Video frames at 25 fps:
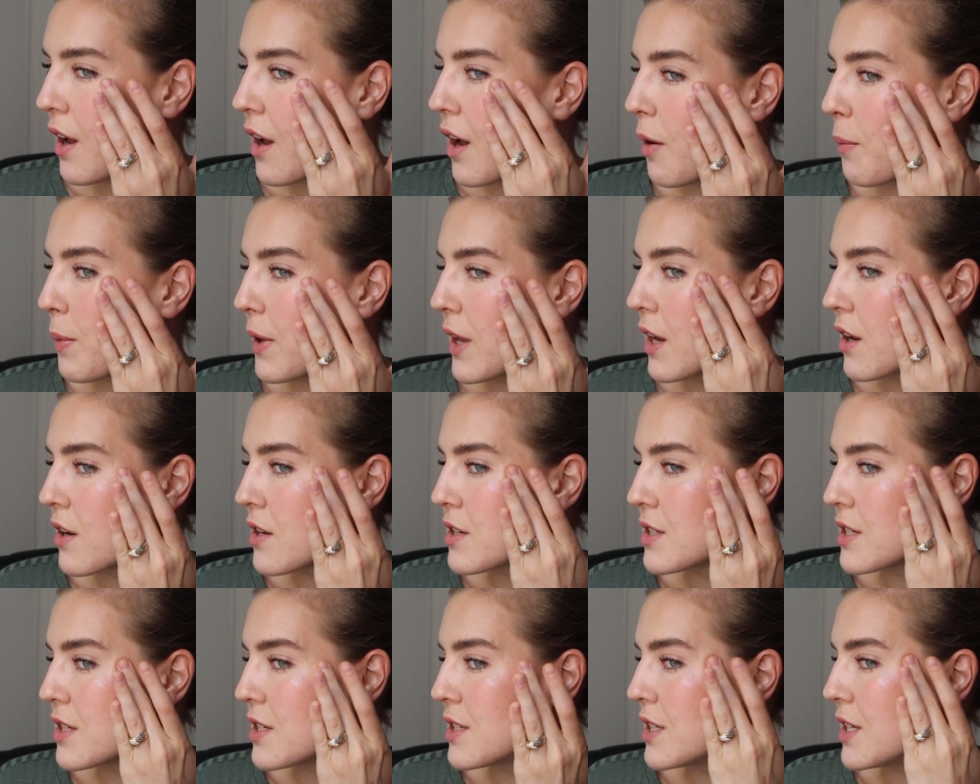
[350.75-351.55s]
I'll be
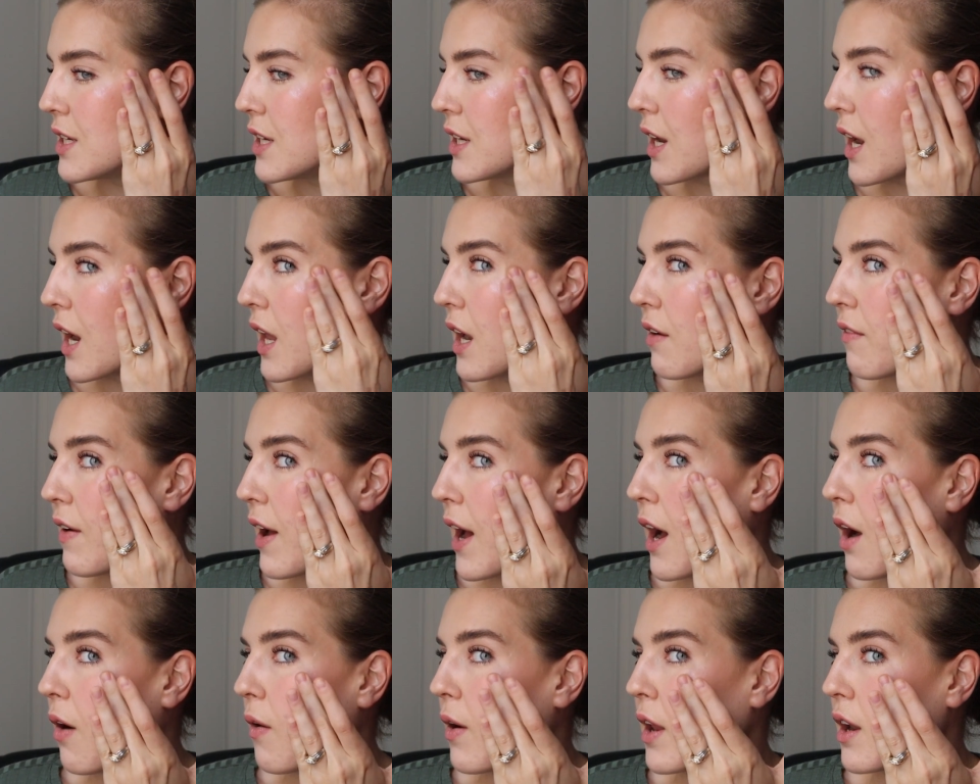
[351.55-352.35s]
curious to see kind of
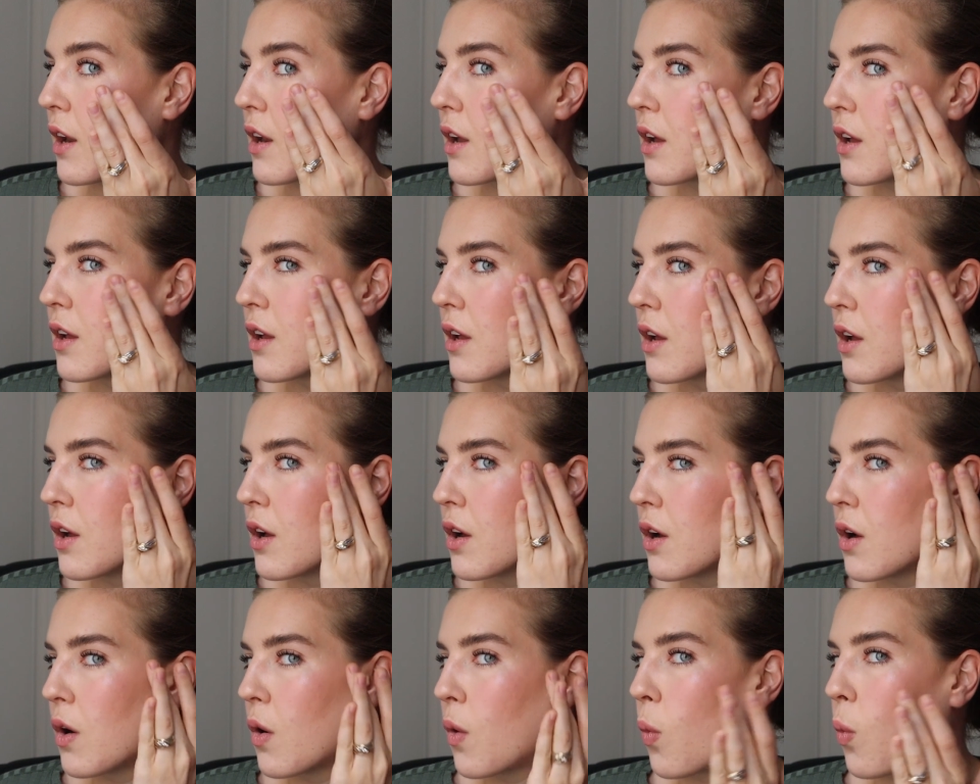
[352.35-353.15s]
how it
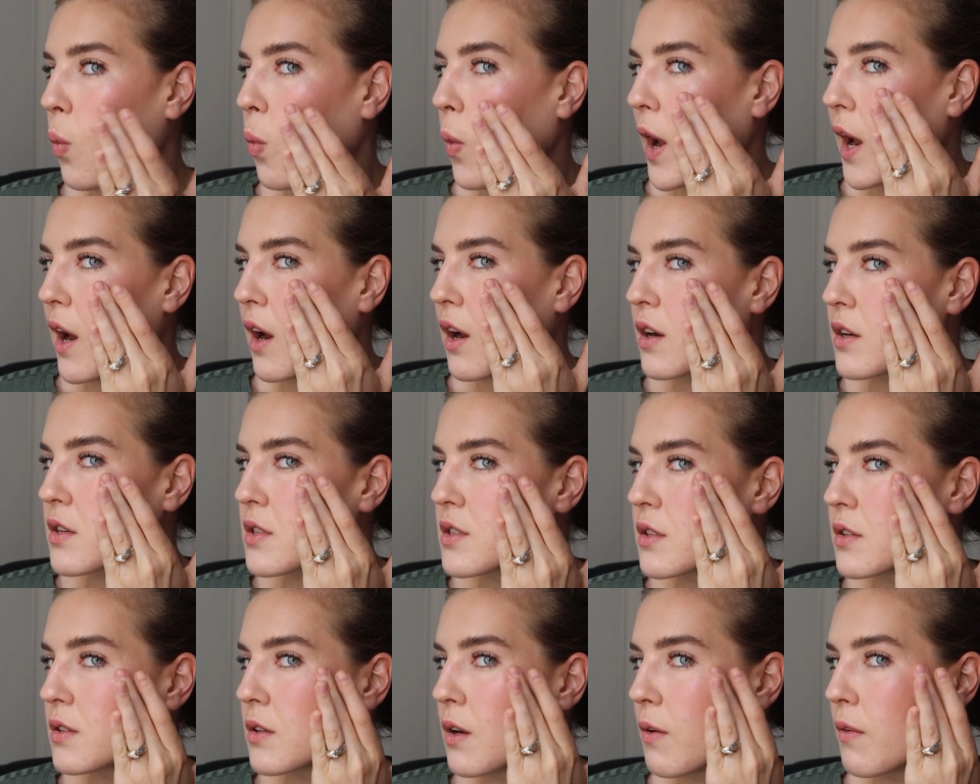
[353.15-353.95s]

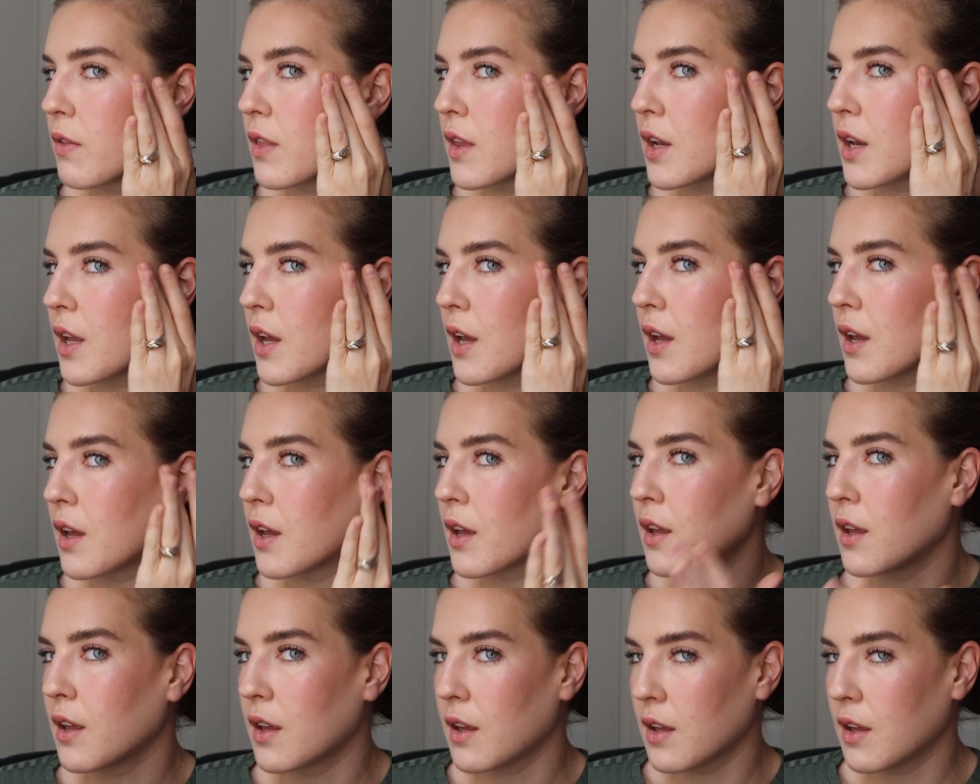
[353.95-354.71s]
wears throughout the day.